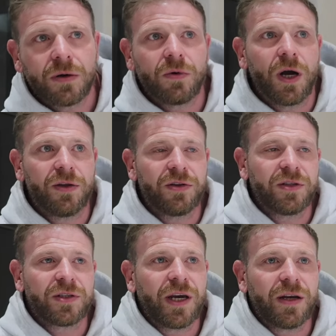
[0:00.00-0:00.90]
rather than
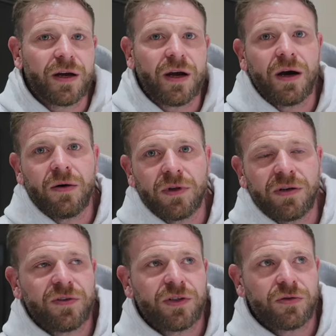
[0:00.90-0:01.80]
saying,
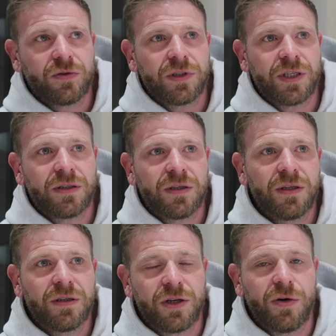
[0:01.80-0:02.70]
if you're struggling,
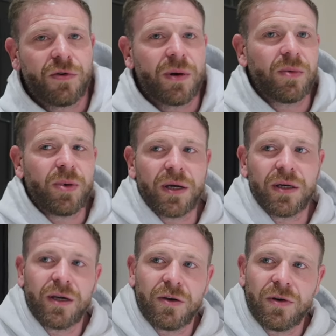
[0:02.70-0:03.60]
don't grab a
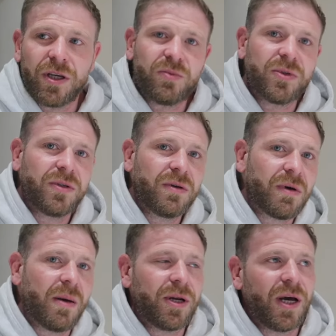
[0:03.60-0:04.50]
packet of crisps,
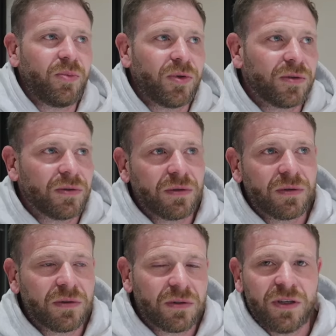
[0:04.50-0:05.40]
grab an apple.
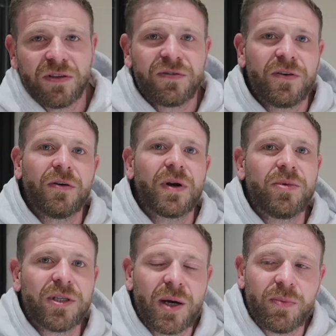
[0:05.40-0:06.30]
Who the fuck
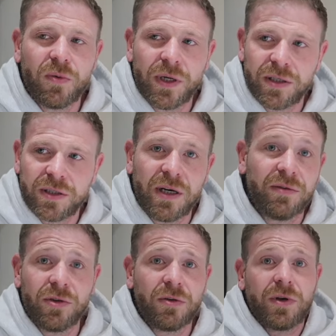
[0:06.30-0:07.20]
grabs an apple when you're
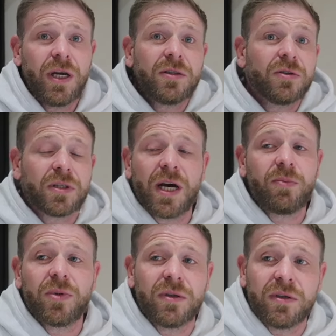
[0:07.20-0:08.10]
starving hungry? It doesn't
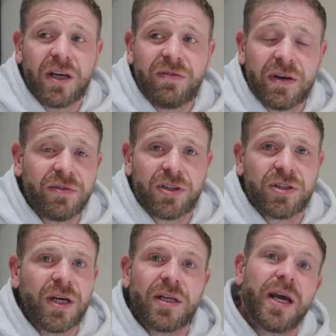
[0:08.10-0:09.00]
happen. If you're having a
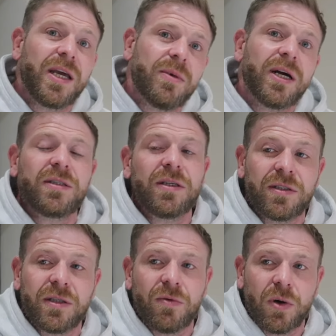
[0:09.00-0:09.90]
shit day, your mindset's
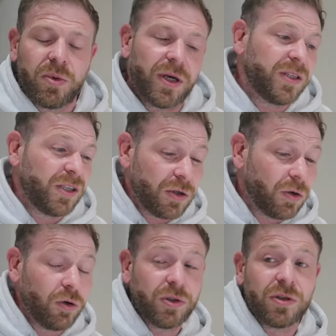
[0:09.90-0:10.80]
in the wrong place. You're
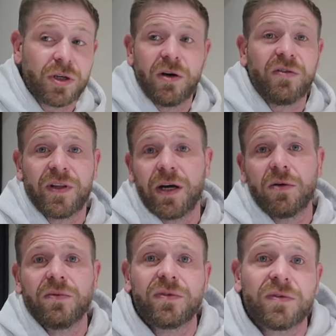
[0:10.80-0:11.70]
always going to go for that
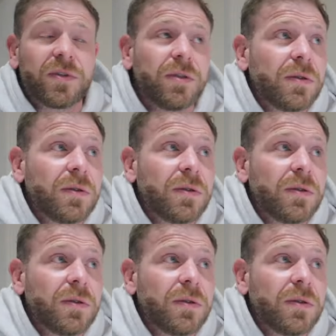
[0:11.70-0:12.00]
comfort food.